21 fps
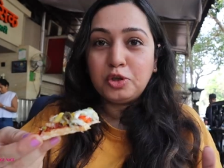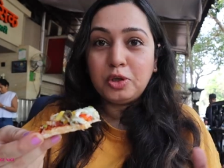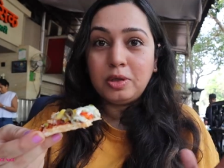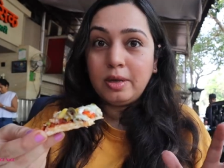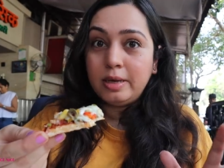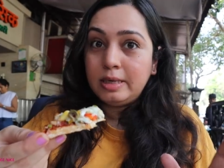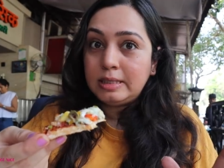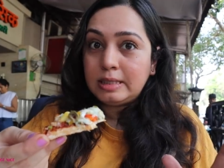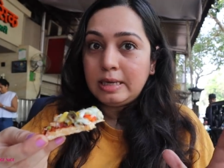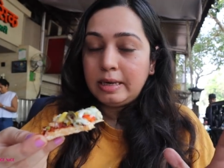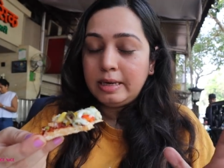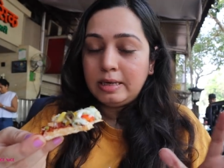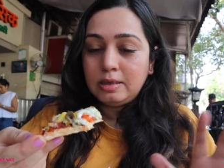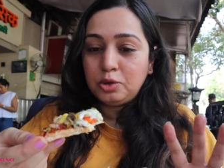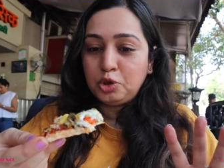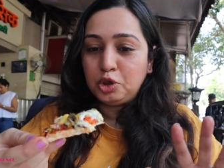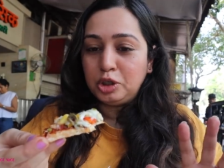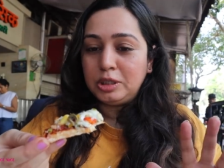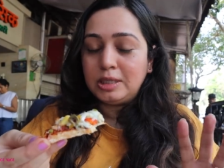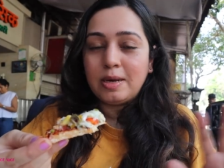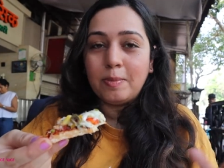So this
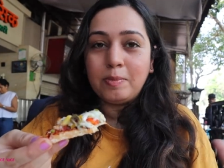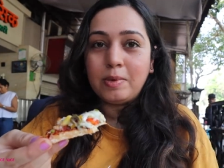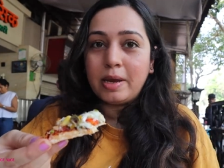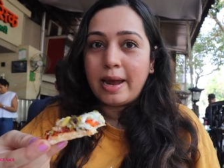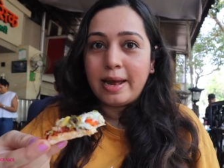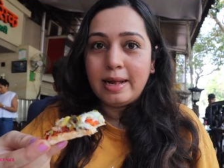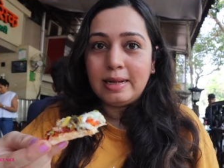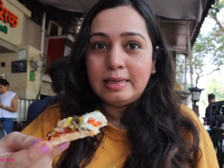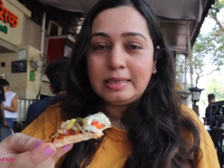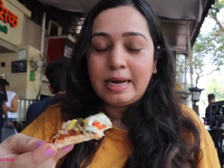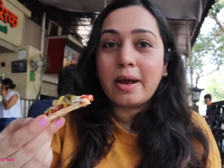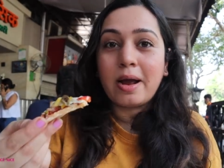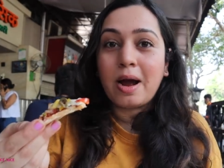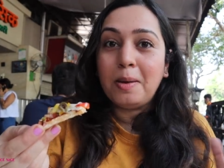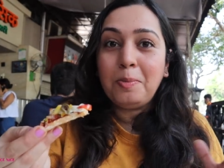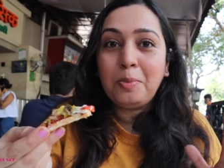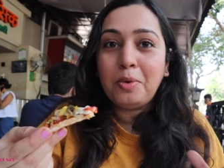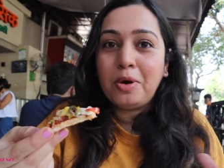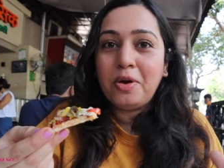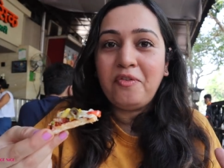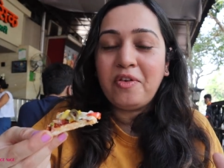is just something else. I
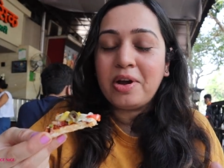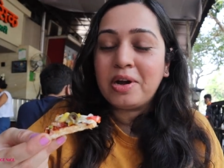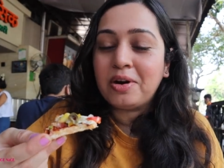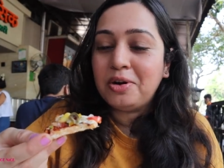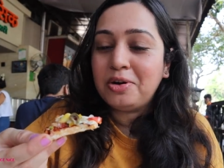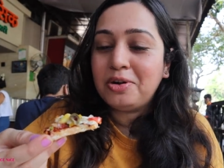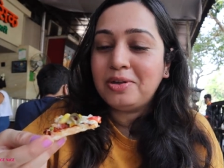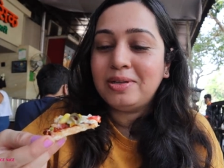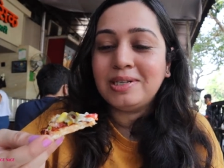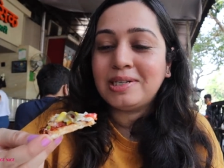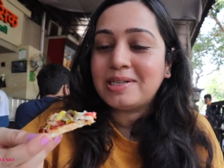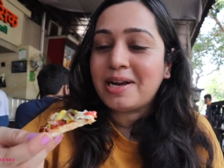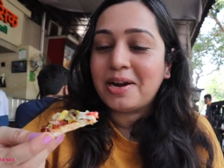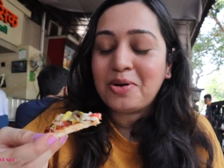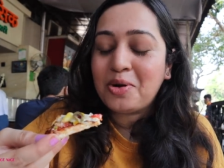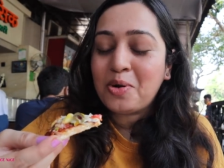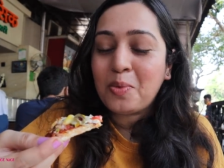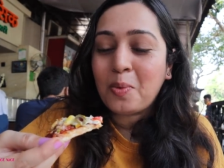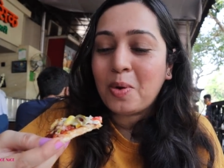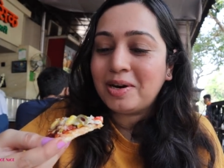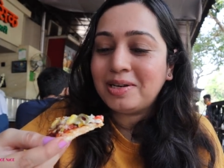can't put a finger to this.
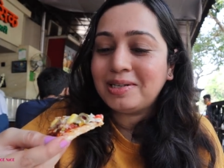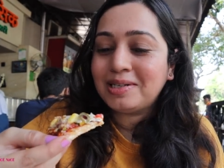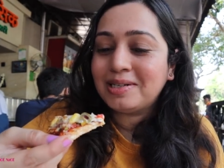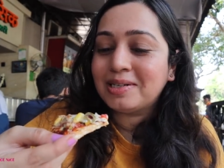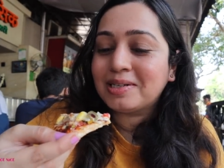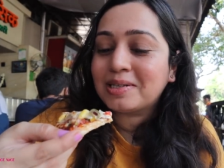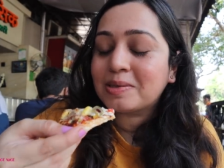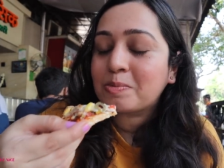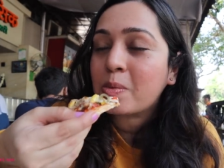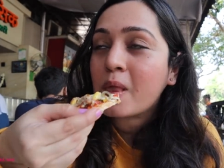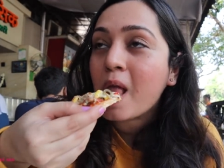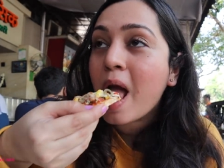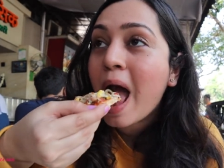I don't know what is this.